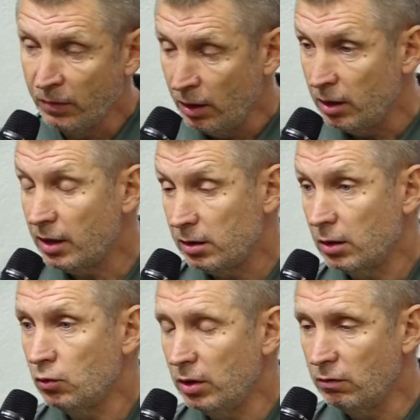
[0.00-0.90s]
uh,
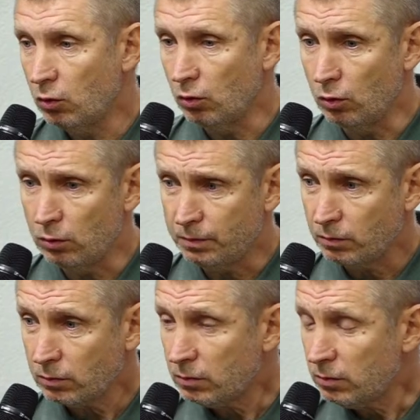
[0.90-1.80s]
that
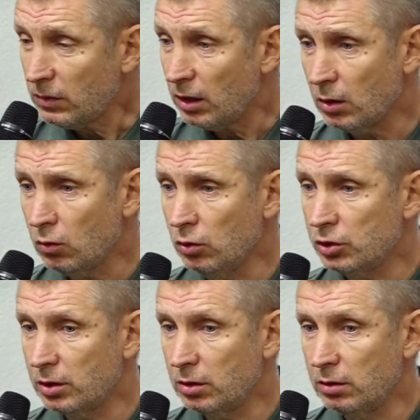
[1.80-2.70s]
we
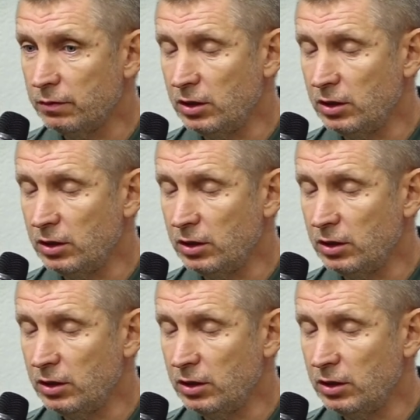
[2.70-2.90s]
fulfill.